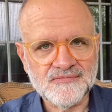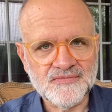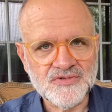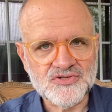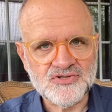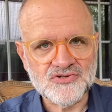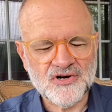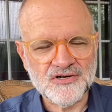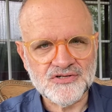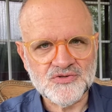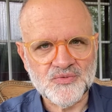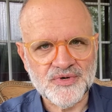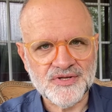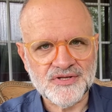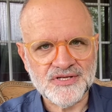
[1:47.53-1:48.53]
It starts
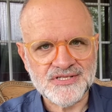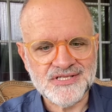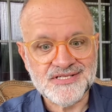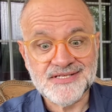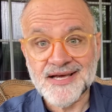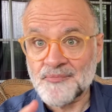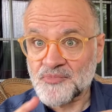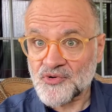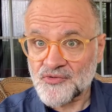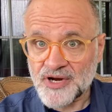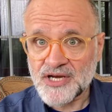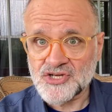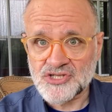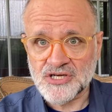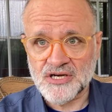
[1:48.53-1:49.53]
with the
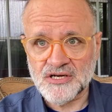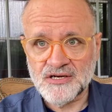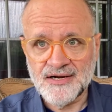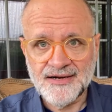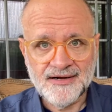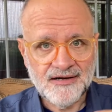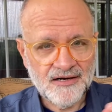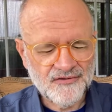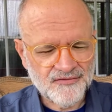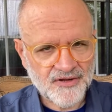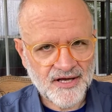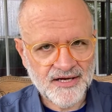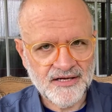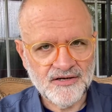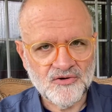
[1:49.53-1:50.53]
separation of
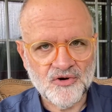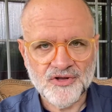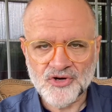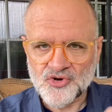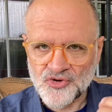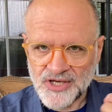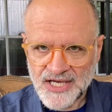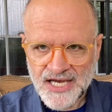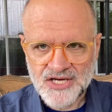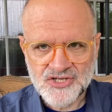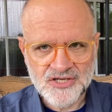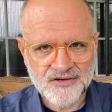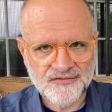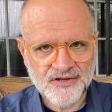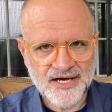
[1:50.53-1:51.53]
light, or the
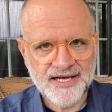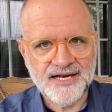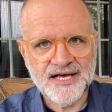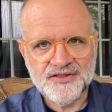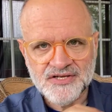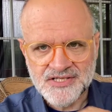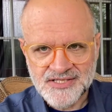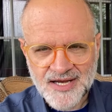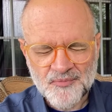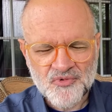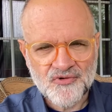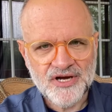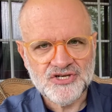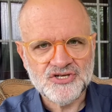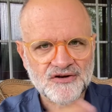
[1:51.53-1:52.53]
creation of light, and the
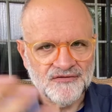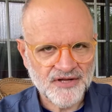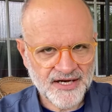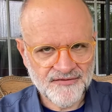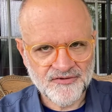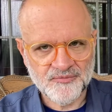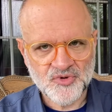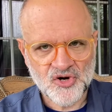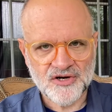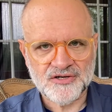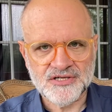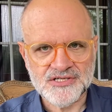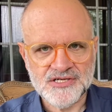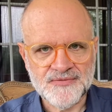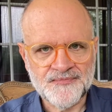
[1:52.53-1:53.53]
separation of light from
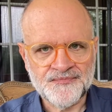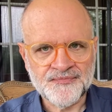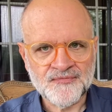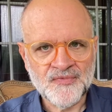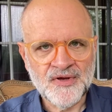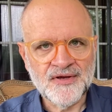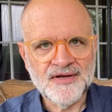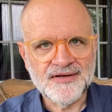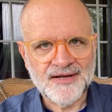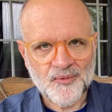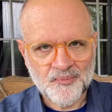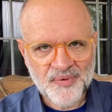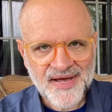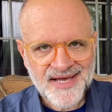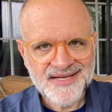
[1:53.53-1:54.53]
darkness. Now
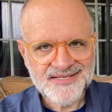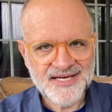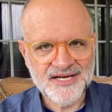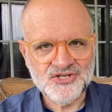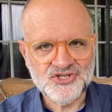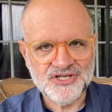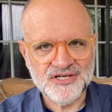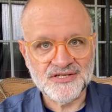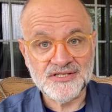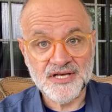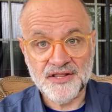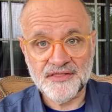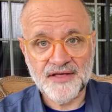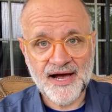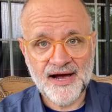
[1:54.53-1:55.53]
pay attention to
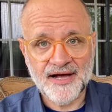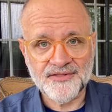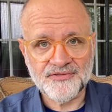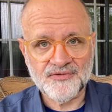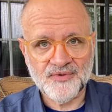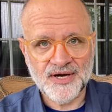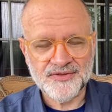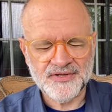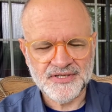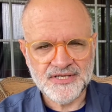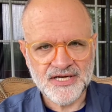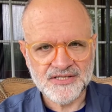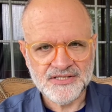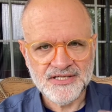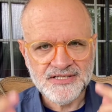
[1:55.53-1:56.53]
that throughout the
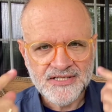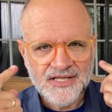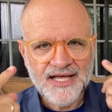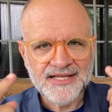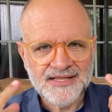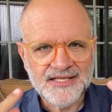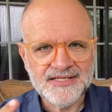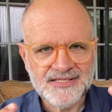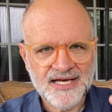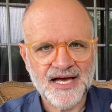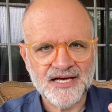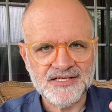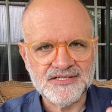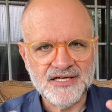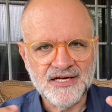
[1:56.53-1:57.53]
text. Let's let the
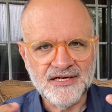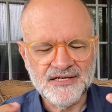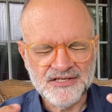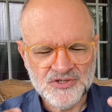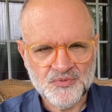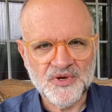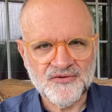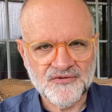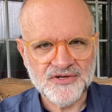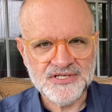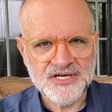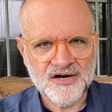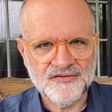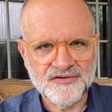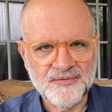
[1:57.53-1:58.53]
text speak for
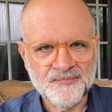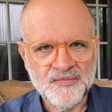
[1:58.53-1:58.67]
itself.